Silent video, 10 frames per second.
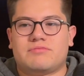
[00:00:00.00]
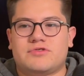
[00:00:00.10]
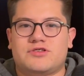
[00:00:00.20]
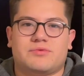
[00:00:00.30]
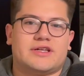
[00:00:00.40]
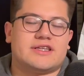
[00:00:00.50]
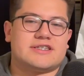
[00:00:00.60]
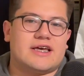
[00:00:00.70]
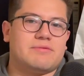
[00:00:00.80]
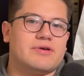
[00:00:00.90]
do it the
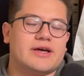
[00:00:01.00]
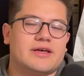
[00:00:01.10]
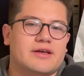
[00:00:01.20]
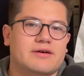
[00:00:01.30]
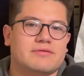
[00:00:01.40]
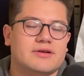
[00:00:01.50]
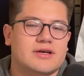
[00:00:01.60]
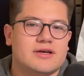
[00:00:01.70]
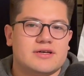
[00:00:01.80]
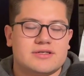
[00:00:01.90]
same way,
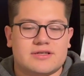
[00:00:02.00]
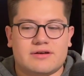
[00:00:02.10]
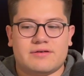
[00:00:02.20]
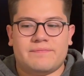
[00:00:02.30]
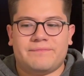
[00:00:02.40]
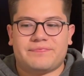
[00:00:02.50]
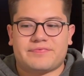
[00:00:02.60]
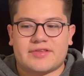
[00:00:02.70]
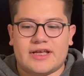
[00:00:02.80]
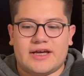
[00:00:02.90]
So,
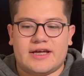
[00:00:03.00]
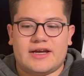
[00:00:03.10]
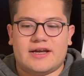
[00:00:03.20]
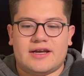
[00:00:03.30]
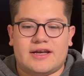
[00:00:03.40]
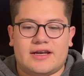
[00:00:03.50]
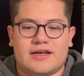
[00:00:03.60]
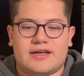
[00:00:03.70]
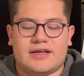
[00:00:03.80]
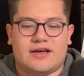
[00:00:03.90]
and
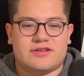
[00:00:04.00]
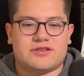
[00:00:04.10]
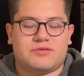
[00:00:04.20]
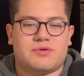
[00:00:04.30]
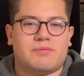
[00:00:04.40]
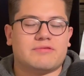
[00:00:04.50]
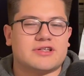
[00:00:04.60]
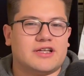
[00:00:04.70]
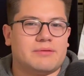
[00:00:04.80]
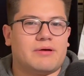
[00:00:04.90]
it also removes a
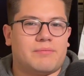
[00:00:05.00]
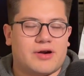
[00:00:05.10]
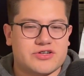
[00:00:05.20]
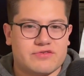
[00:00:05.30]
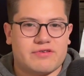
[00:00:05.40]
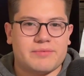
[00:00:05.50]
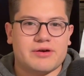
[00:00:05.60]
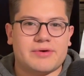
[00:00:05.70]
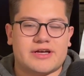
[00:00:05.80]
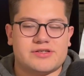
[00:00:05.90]
little bit of pressure from you,
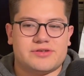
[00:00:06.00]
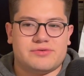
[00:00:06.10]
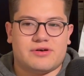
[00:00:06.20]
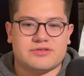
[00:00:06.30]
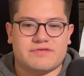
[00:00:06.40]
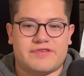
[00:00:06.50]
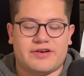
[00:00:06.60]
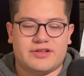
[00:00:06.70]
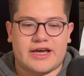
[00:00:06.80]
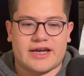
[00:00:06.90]
because you also
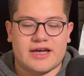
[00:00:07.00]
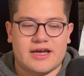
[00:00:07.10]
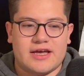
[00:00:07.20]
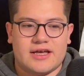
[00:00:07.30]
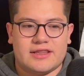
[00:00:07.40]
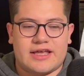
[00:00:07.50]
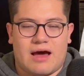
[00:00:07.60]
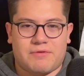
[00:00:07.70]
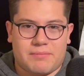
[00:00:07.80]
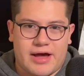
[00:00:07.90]
feel like they
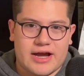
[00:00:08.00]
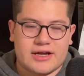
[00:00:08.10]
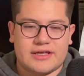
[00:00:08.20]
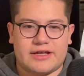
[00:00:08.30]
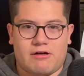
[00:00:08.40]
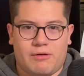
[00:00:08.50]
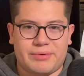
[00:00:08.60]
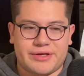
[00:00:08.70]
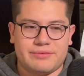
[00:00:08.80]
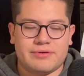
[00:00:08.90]
have your back, they're
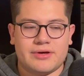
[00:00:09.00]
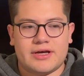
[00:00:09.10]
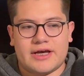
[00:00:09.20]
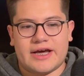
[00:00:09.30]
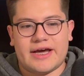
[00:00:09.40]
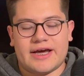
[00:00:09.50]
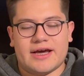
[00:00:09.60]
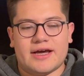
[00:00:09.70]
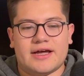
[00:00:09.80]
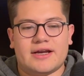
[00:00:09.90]
helping you,
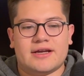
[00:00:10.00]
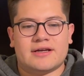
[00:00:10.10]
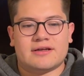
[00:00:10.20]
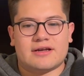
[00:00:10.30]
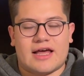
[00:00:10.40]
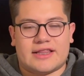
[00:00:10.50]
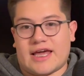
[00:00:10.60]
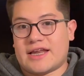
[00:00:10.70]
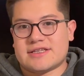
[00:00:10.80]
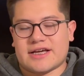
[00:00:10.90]
and at the
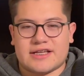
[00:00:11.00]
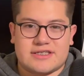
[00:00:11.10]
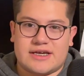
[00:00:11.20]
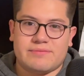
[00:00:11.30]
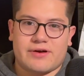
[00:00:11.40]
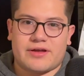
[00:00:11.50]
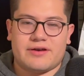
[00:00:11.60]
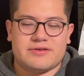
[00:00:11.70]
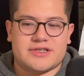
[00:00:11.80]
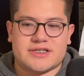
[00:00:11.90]
end it's like a teamwork.
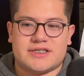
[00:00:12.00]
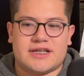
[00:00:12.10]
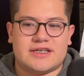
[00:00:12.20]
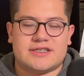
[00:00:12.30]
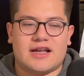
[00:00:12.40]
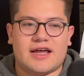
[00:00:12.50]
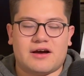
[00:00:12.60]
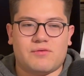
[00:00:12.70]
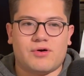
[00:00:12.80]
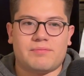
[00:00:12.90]
It's not like
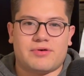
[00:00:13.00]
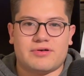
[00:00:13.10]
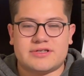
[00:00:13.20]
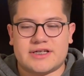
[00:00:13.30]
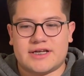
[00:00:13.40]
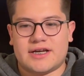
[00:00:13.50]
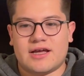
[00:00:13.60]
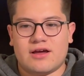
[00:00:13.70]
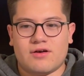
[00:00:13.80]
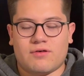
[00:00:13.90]
a one person
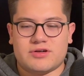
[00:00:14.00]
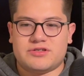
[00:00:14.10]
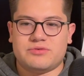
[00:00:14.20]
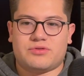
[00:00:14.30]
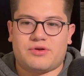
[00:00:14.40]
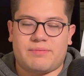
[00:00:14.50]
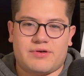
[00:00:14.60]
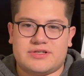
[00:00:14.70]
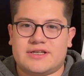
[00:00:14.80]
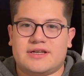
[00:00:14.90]
or 2-3
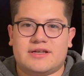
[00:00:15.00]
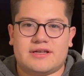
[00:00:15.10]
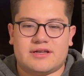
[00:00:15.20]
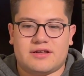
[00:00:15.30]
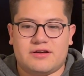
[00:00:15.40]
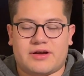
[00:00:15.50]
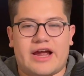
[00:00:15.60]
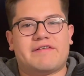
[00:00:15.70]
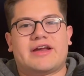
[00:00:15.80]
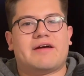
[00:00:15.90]
person
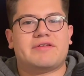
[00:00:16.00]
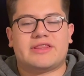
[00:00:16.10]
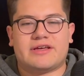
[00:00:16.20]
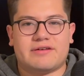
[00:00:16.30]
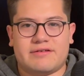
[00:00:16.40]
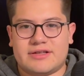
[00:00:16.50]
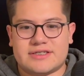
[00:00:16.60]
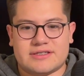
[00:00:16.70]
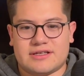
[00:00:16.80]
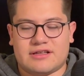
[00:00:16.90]
carrying everything.
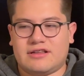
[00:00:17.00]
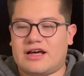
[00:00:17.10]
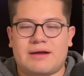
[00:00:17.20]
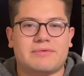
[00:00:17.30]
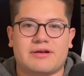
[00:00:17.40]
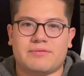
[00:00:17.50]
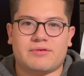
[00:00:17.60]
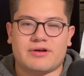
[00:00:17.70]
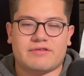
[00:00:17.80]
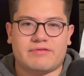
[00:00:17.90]
It's a collaborative
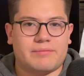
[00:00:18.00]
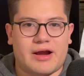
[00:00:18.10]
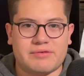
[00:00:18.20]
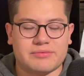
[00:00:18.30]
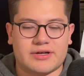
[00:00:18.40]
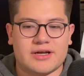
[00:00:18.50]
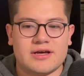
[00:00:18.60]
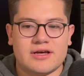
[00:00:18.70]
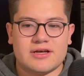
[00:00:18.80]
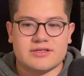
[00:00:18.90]
work from everyone,
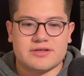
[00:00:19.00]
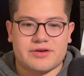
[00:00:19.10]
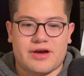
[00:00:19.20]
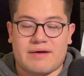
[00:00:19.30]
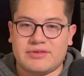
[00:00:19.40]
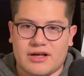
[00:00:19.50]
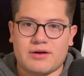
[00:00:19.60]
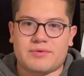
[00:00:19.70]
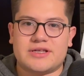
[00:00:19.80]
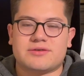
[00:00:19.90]
so you have a lot
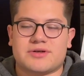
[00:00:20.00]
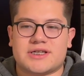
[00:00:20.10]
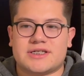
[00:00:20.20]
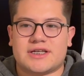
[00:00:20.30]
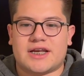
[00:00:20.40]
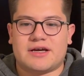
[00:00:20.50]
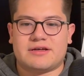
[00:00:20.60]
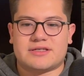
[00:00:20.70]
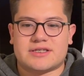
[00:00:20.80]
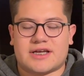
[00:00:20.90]
of resources, and
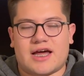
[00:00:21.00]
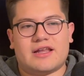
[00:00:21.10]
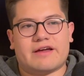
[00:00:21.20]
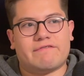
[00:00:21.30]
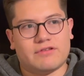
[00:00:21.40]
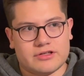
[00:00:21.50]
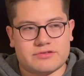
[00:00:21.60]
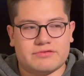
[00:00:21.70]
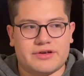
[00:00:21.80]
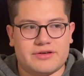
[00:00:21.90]
it's kind of like foolish
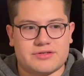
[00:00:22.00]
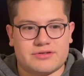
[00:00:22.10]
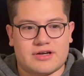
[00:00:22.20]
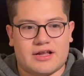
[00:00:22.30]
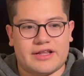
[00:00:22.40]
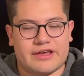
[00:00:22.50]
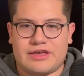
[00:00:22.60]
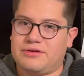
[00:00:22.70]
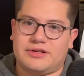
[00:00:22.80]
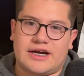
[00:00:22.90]
for you to not like
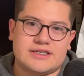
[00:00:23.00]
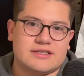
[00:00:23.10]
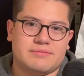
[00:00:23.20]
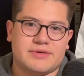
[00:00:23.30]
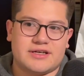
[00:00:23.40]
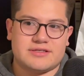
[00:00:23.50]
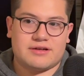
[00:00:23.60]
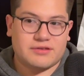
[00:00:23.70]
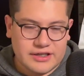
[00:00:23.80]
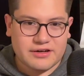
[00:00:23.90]
utilize them, because
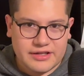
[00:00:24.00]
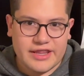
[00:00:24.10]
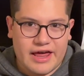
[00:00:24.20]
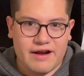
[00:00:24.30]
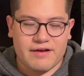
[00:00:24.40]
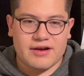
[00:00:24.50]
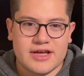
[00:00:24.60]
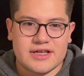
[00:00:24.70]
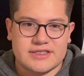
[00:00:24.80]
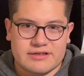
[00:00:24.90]
they're literally there
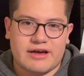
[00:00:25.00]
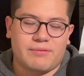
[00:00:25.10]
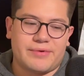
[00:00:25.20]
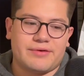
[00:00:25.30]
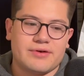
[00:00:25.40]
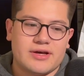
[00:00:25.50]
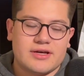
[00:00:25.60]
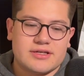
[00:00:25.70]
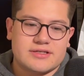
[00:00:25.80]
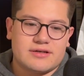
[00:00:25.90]
to help you.
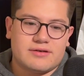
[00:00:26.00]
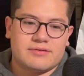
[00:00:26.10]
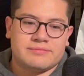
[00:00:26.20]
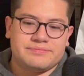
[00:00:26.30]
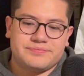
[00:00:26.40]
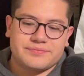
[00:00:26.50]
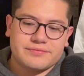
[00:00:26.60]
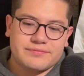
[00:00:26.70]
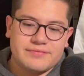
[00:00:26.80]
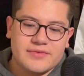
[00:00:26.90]
So
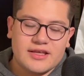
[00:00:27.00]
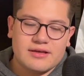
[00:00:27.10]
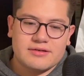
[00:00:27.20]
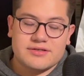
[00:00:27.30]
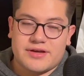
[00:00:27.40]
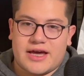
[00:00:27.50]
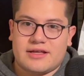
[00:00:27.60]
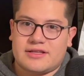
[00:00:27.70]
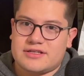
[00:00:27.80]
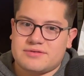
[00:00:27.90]
yeah,
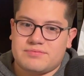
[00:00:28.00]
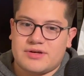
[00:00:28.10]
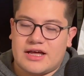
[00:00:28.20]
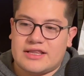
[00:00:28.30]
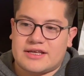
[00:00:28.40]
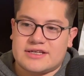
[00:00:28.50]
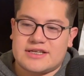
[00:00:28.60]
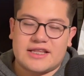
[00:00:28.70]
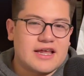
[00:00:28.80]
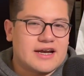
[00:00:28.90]
that's because
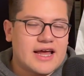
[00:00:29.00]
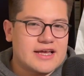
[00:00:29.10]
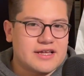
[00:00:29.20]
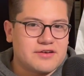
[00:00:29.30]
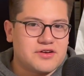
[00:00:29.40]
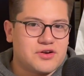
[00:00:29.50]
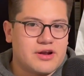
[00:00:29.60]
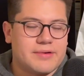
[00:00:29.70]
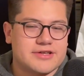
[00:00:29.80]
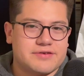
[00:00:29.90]
at the end of the day, you're doing
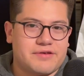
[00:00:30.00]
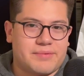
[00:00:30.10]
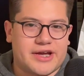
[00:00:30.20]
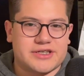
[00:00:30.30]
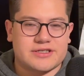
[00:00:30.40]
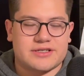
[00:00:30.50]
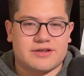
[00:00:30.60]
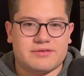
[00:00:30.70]
it because of your patients.